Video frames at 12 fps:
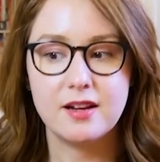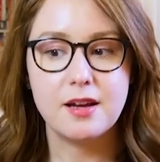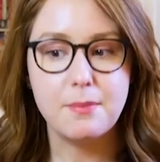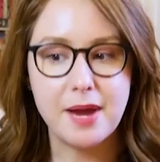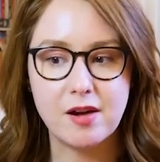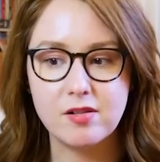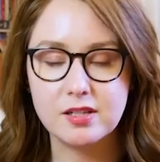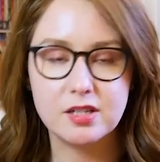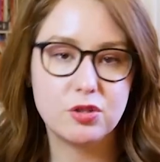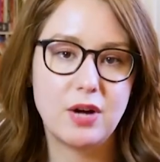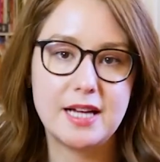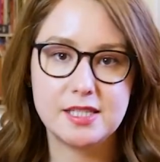Compare and
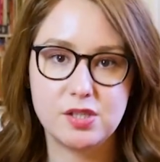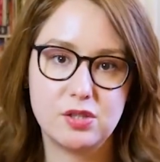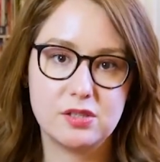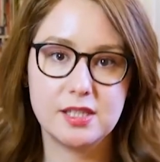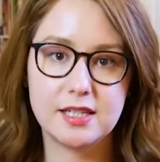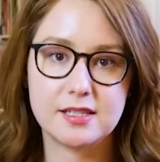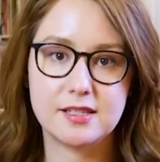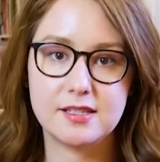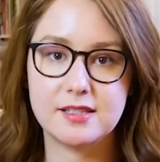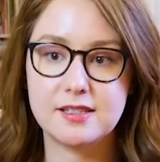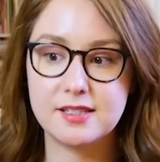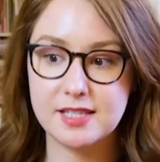contrast your
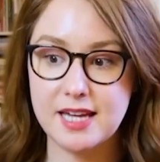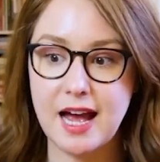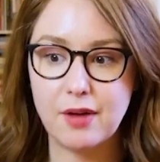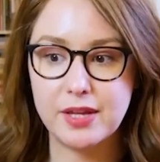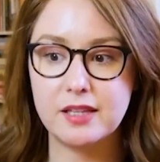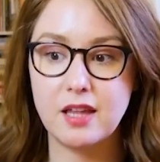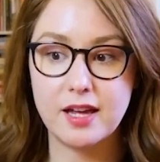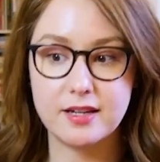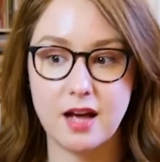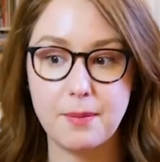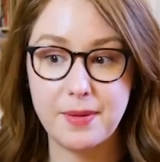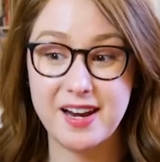lists, see how they
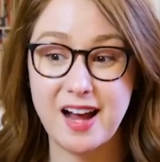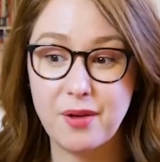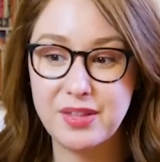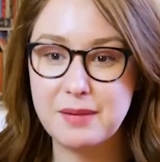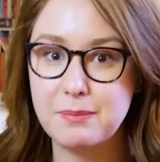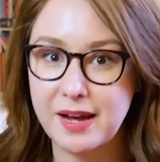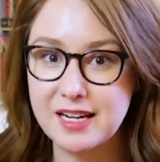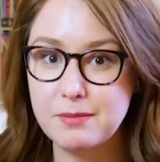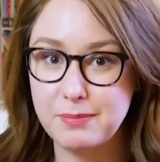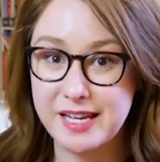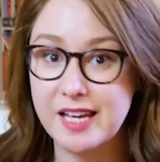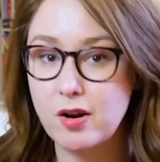line up and how they
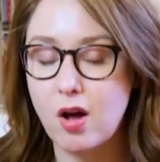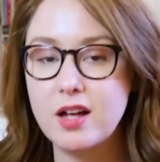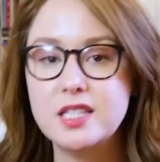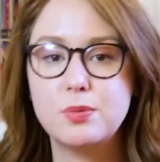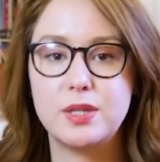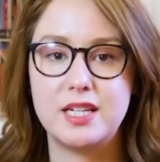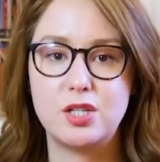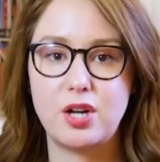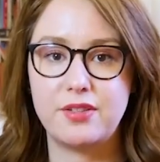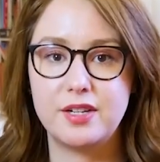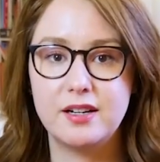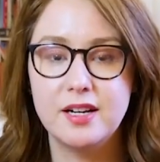might be at odds with each
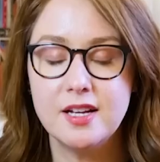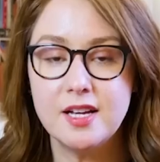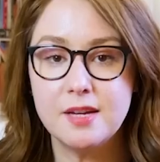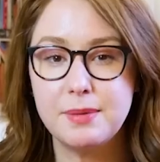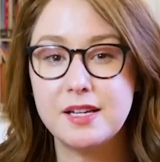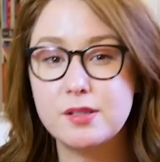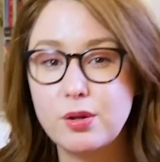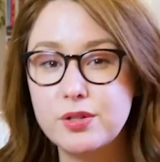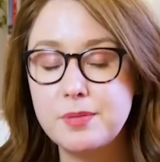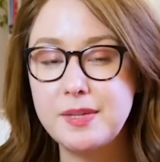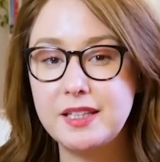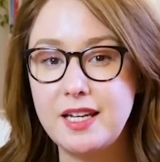other. Because
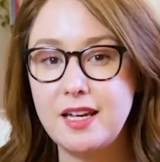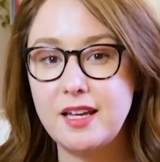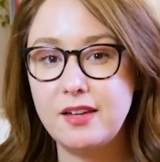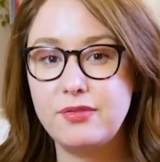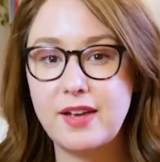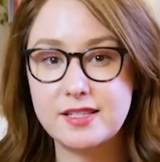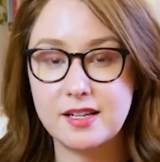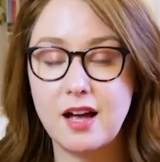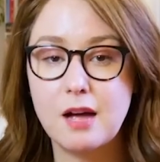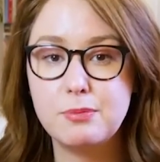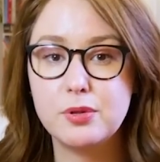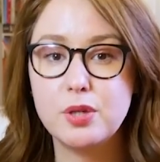ultimately, if as a
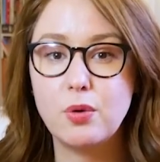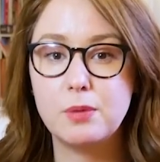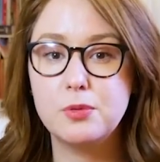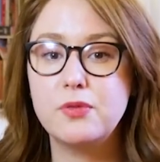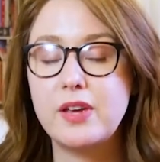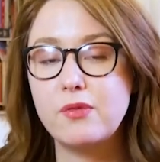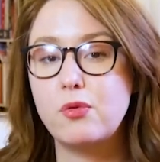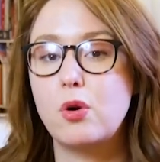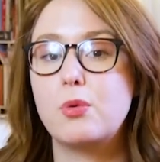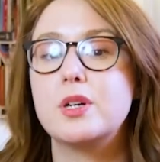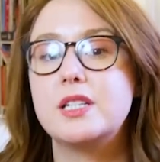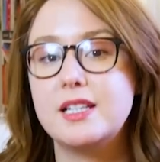couple you are moving
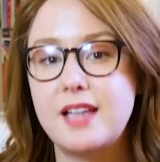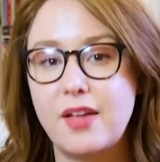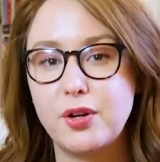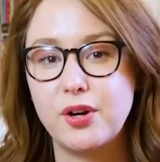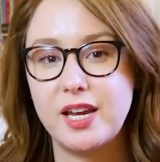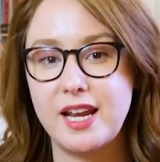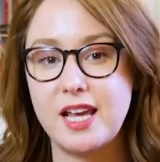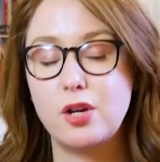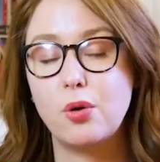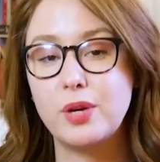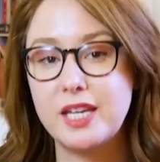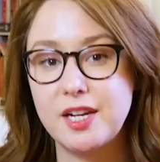forward together in a
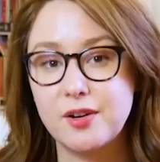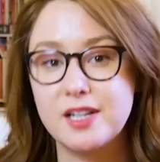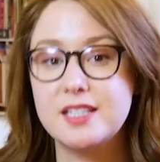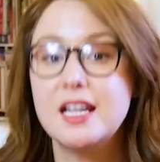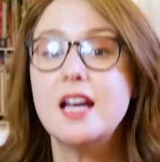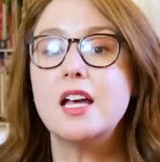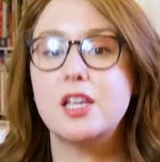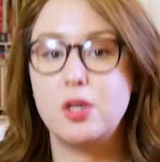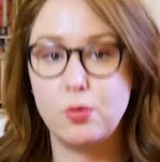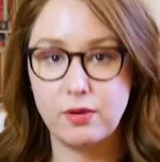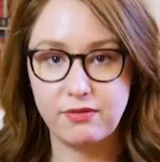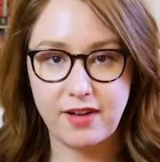coherent,
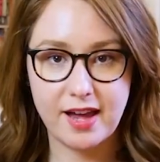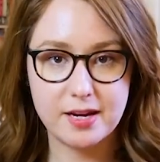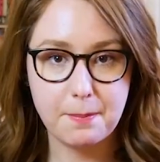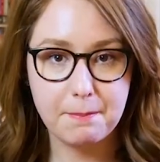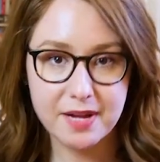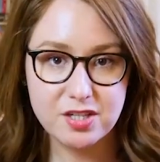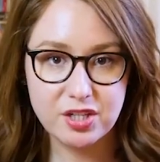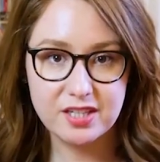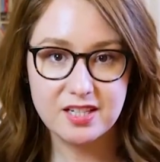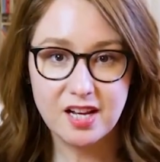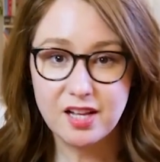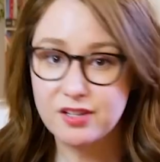unified
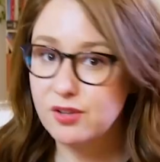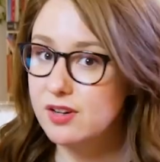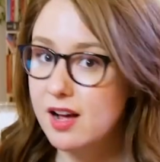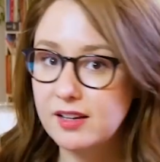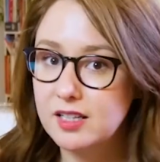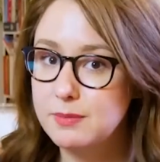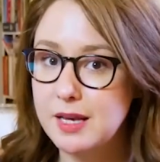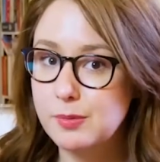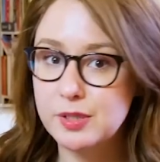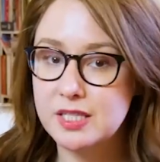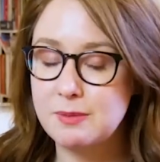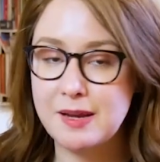budget, you're not going to be
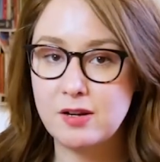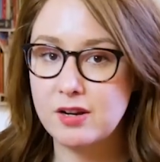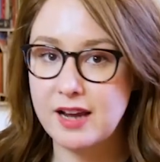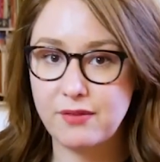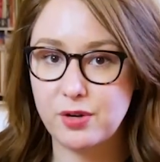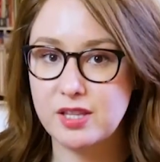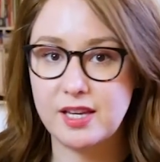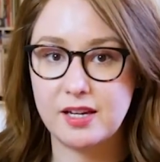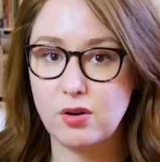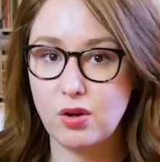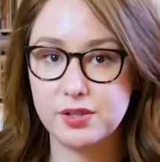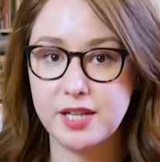able to spend on everything
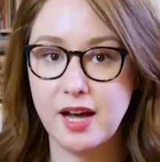at all